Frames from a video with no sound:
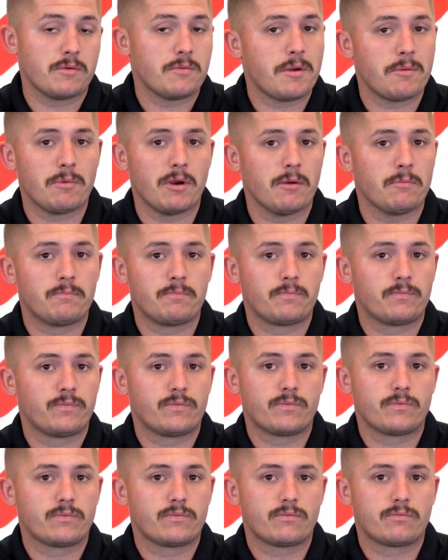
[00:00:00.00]
Remember,
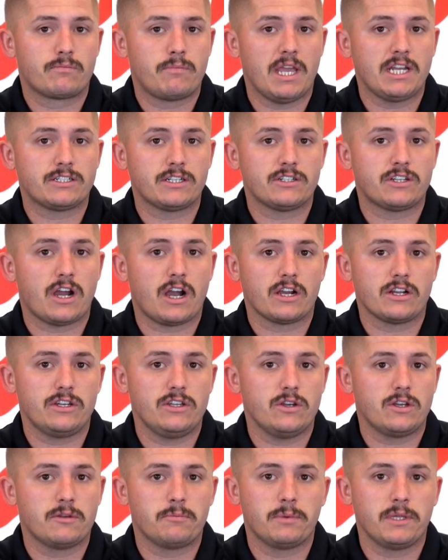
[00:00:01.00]
patient talking
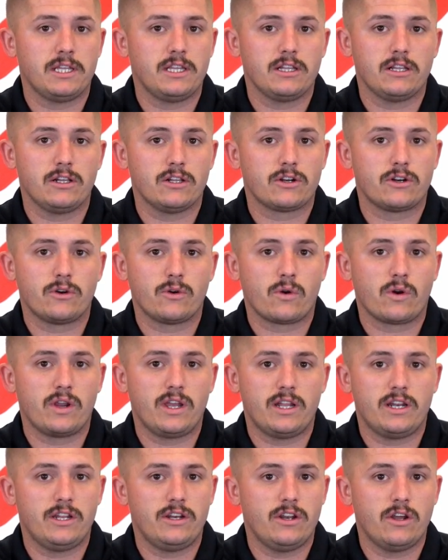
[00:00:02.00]
to you, completely alert and
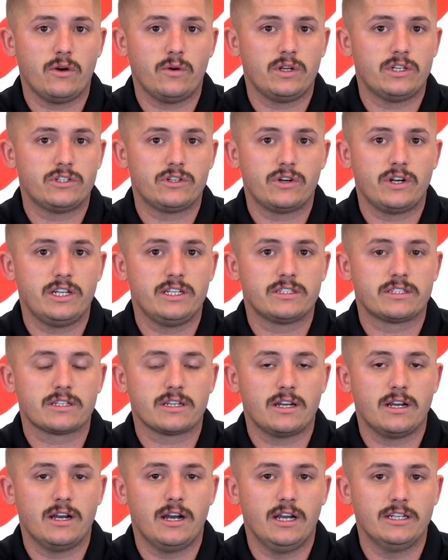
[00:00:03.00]
oriented, no injuries,
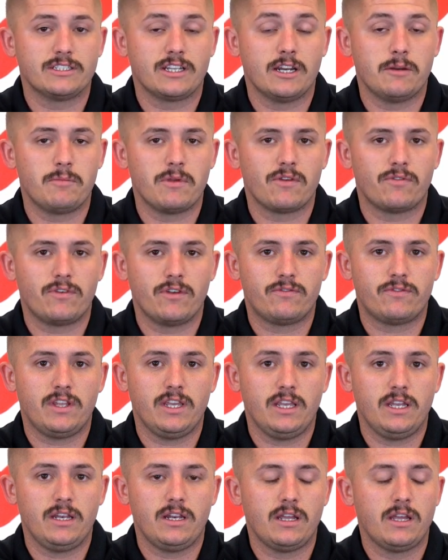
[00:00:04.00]
is going to be a
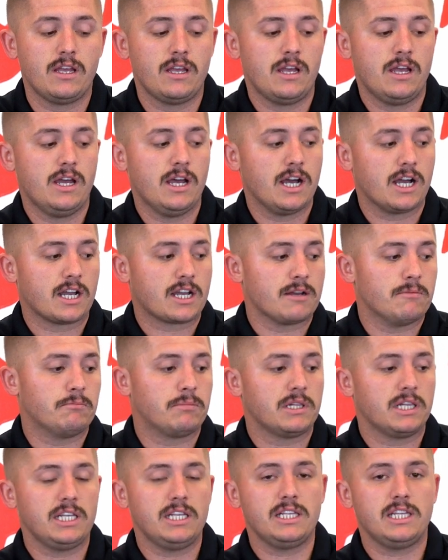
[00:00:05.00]
15. A
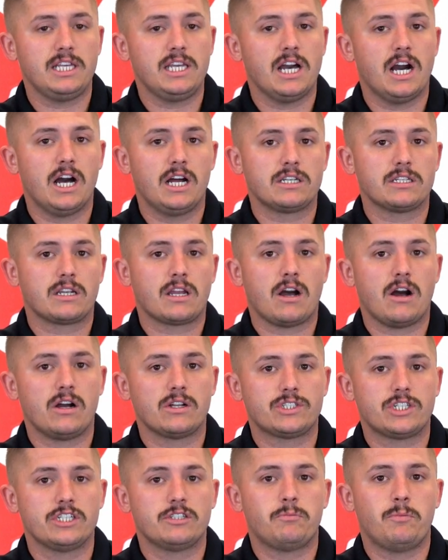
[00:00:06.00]
completely
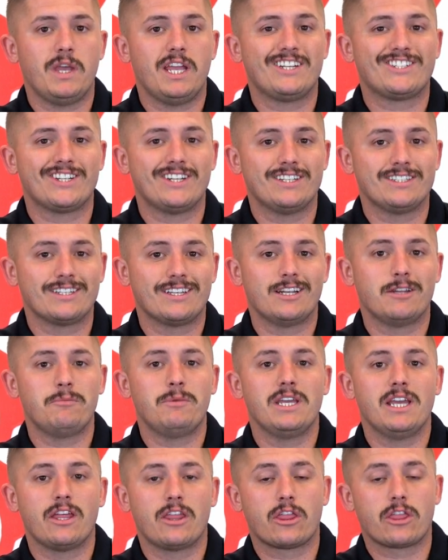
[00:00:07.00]
unconscious patient is going to
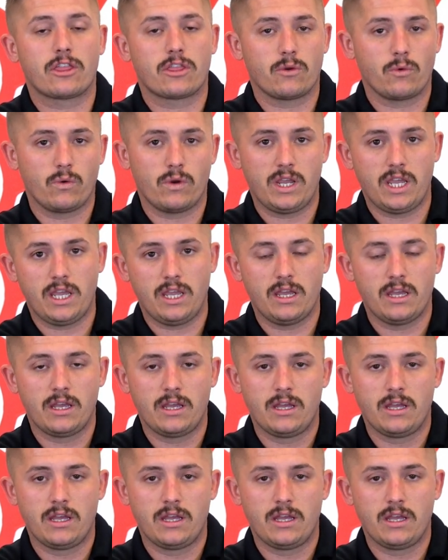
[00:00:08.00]
be a 3.